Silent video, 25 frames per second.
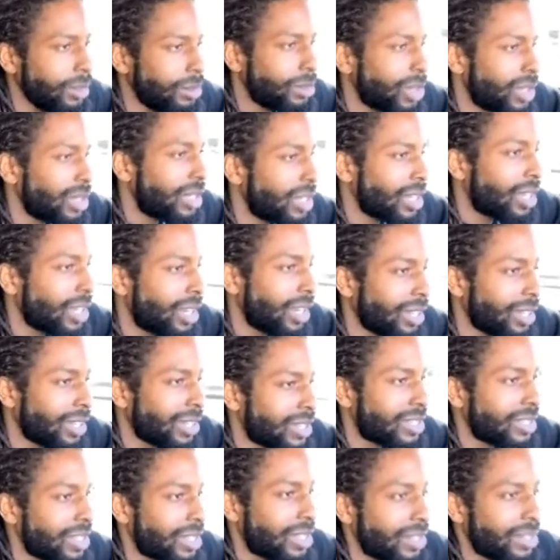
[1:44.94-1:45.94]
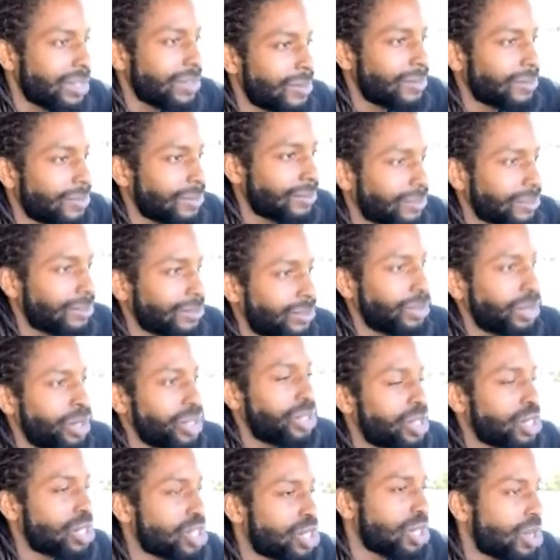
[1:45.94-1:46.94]
But yeah, like I said, we
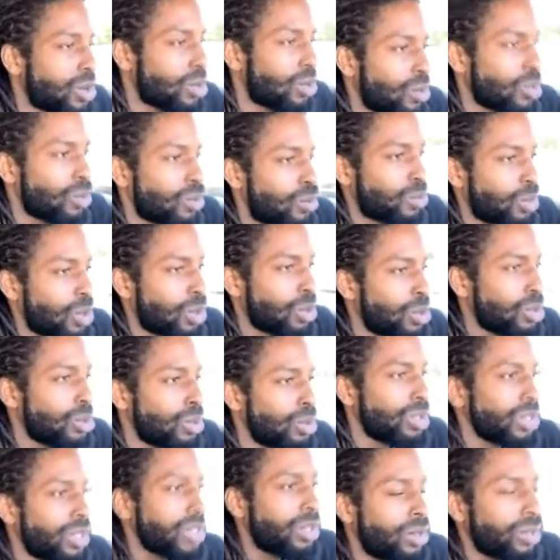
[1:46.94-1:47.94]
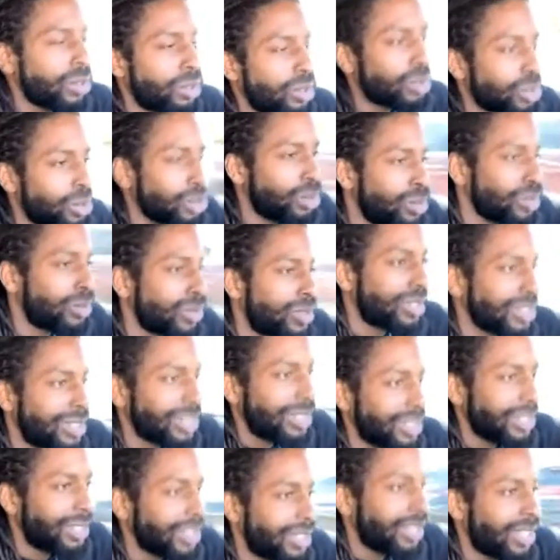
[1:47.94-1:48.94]
just rolling on through.
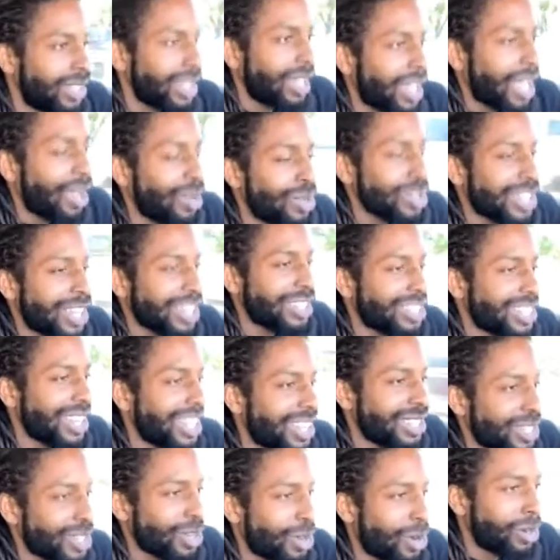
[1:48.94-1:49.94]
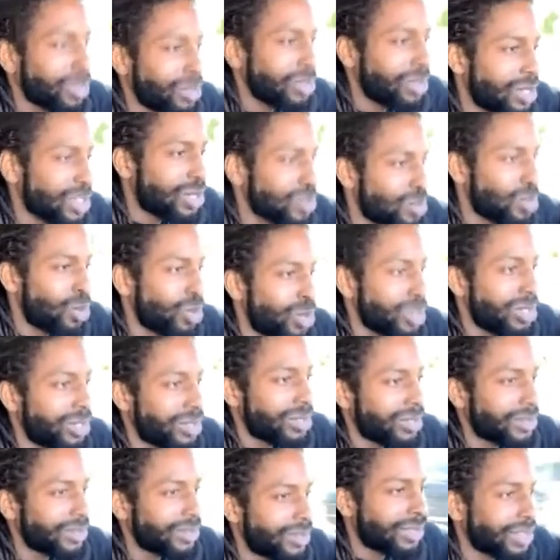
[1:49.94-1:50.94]
I was outside in the garden this morning
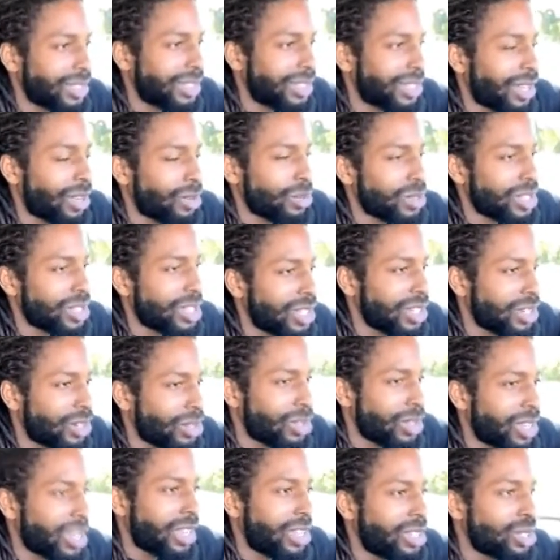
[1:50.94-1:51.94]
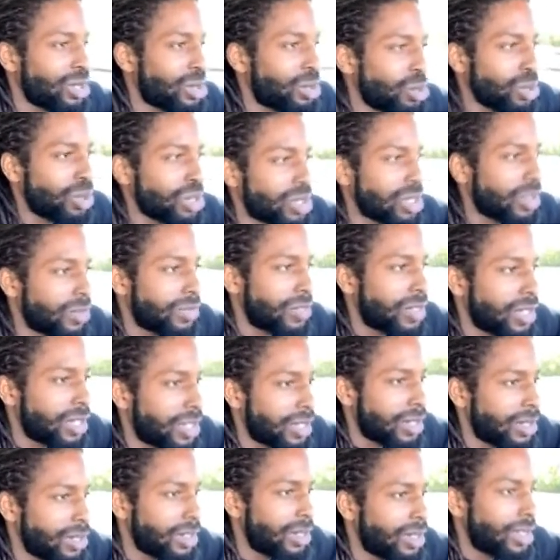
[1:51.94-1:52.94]
and I was getting all kinds of cool stuff
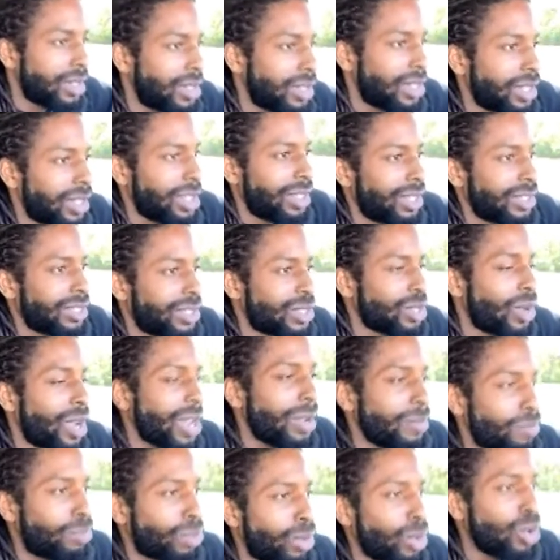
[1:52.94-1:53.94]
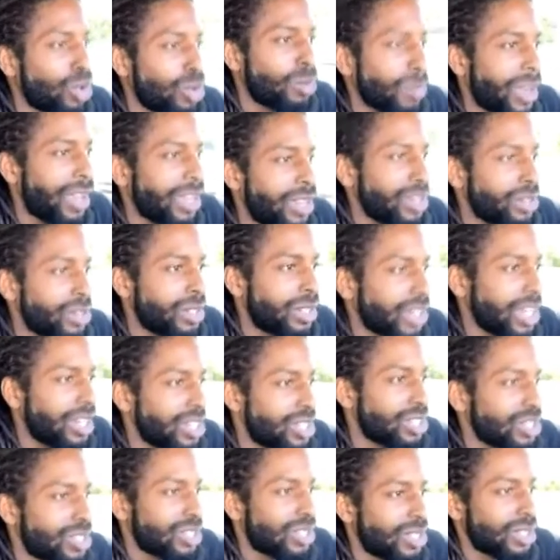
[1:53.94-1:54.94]
done. So I broke my
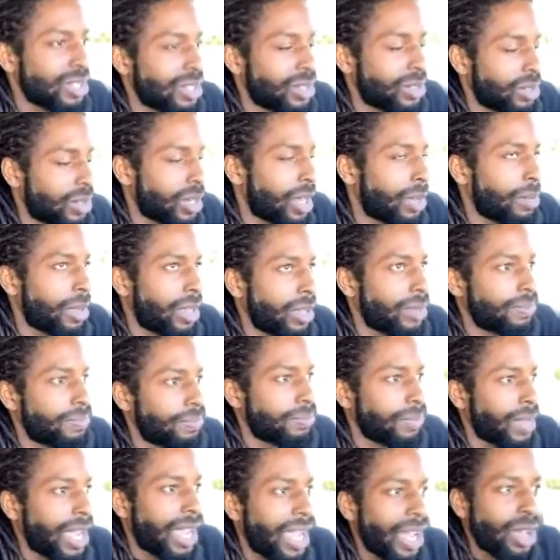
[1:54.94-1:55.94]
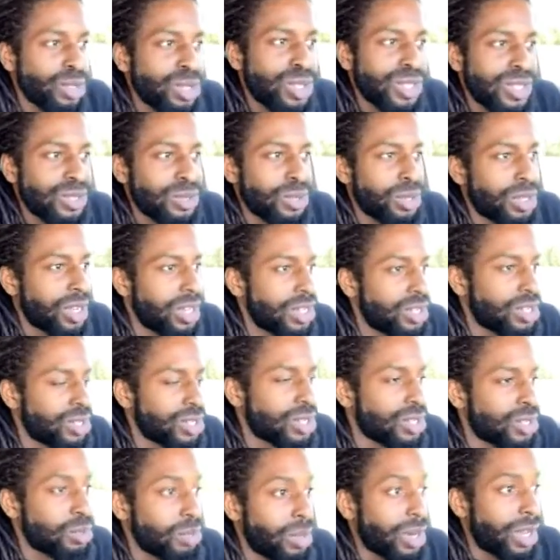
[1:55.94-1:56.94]
irrigation system, not my house's irrigation
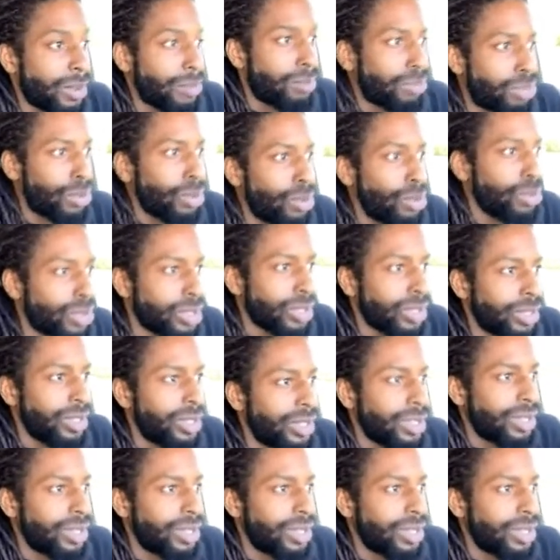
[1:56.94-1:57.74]
system, but I broke